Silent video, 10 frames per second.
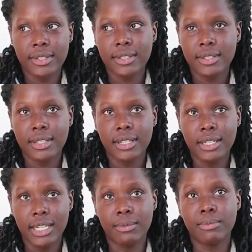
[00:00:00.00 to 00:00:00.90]
Wow.
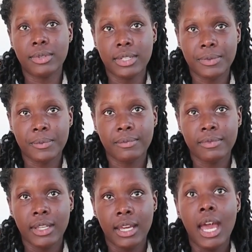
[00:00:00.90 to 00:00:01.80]
So abortion is a
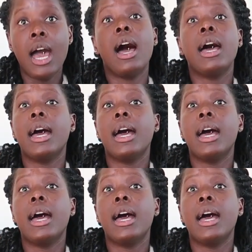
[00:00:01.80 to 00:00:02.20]
no-go zone.